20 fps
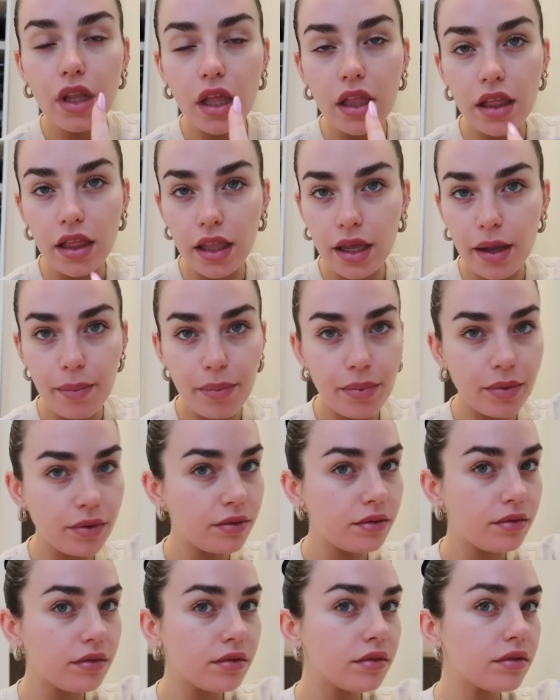lip
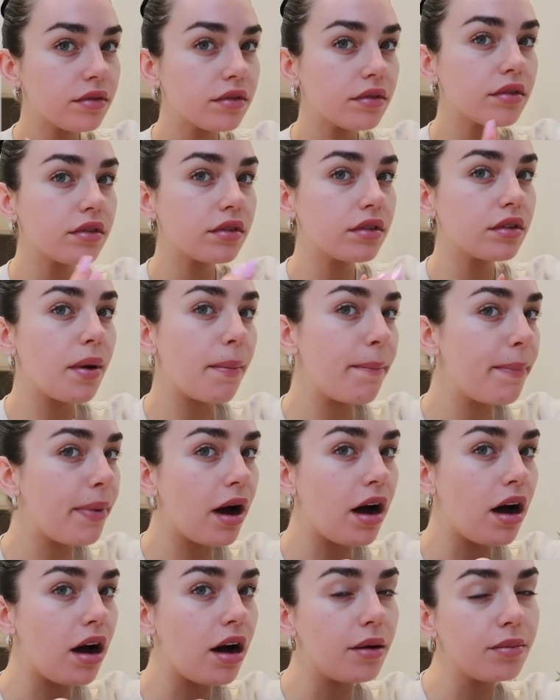
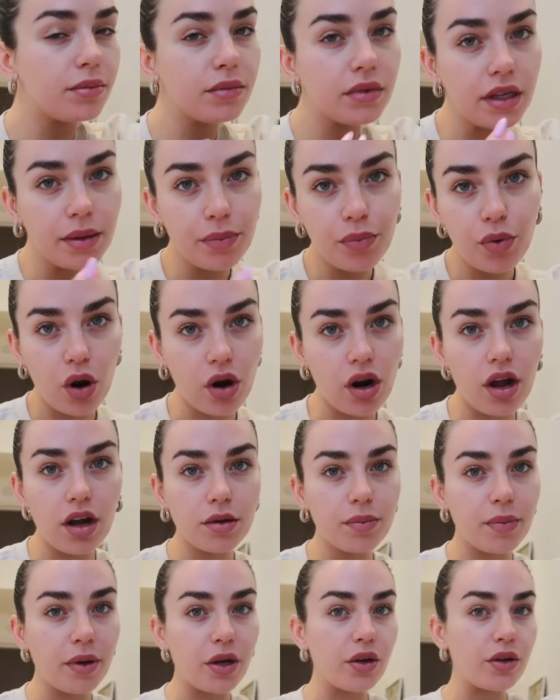balm, lip
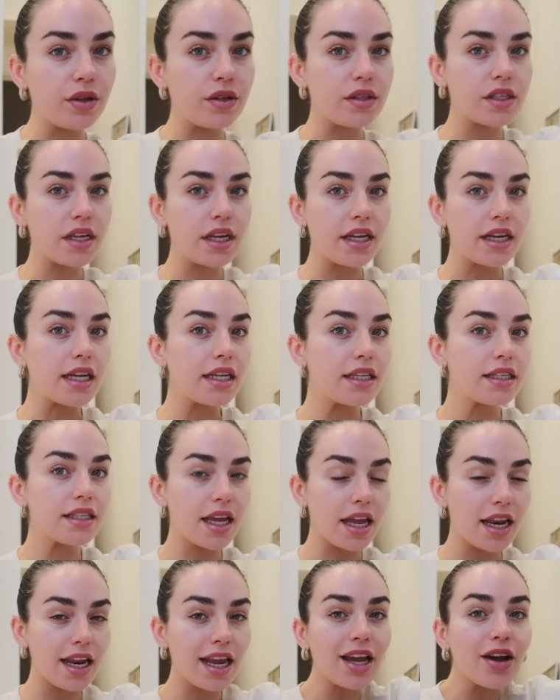product? Because it is
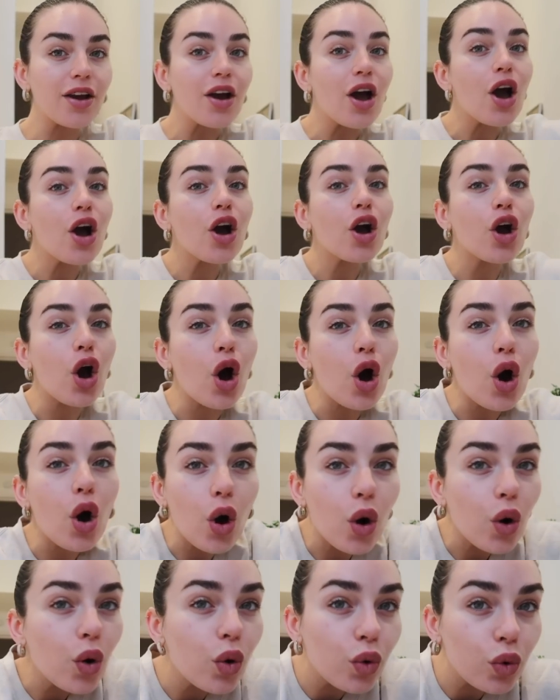getting
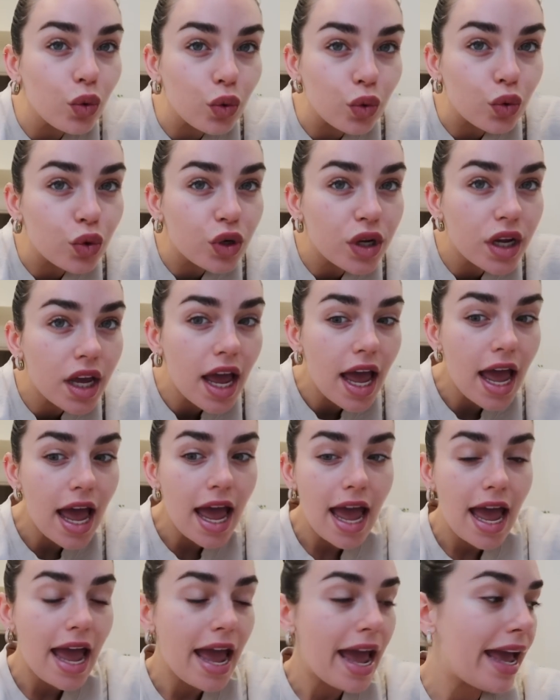cold
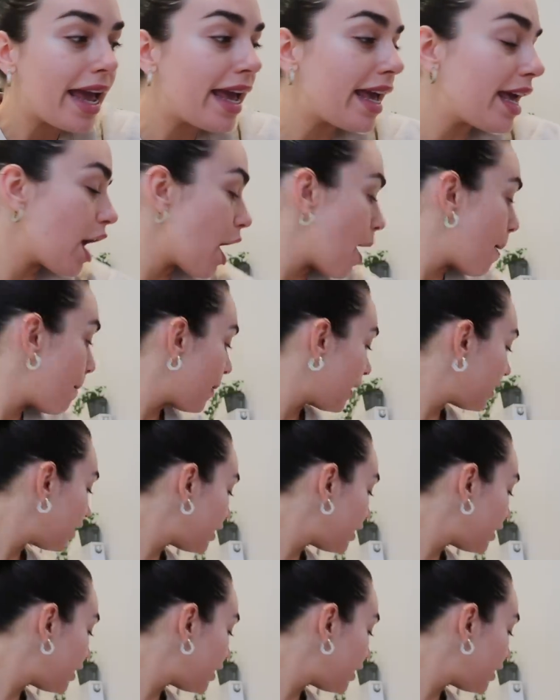here and my